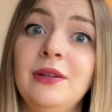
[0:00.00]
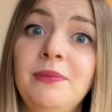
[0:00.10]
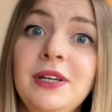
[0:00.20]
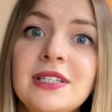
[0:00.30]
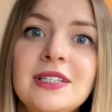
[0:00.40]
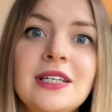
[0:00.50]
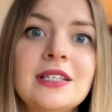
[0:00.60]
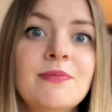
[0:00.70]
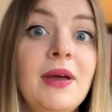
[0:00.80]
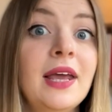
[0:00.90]

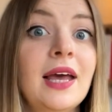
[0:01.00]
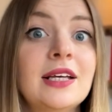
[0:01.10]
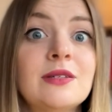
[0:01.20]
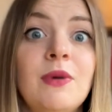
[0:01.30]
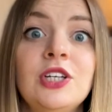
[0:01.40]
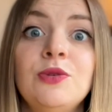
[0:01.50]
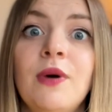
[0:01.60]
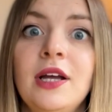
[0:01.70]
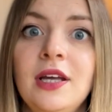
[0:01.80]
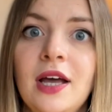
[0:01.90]
business, make as much
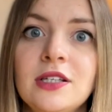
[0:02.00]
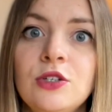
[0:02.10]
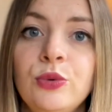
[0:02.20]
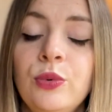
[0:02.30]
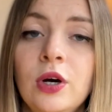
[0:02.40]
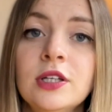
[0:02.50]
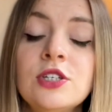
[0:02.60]
money as you want.